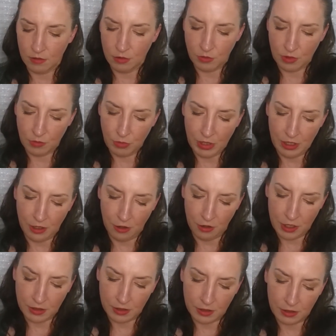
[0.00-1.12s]
to compare
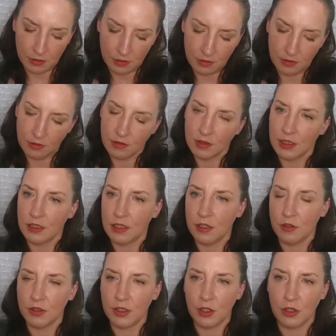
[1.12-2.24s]
it. See,
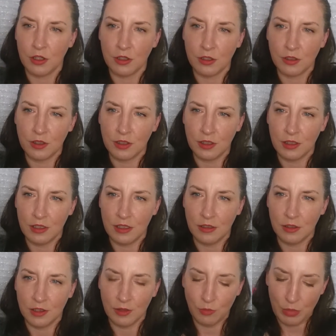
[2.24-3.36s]
here's hers. It
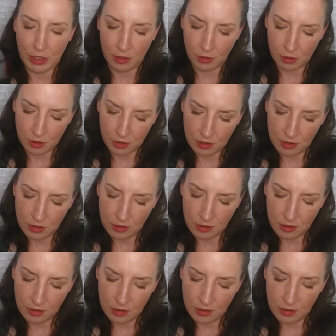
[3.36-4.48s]
looks better.
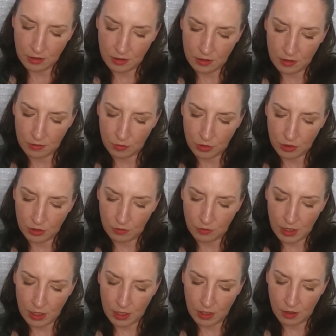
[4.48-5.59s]
I'll put it
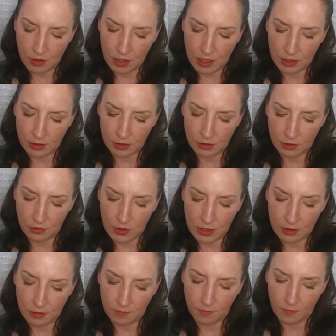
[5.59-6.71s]
right here next to
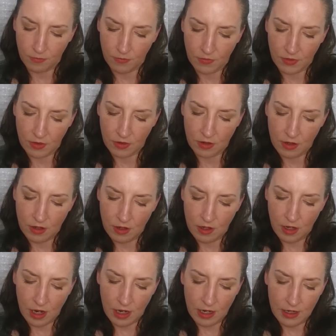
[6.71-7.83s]
it.
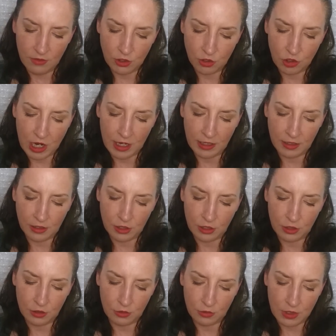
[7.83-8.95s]
I even tried
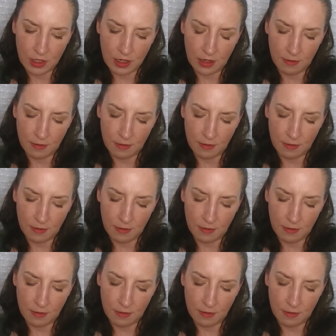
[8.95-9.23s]
to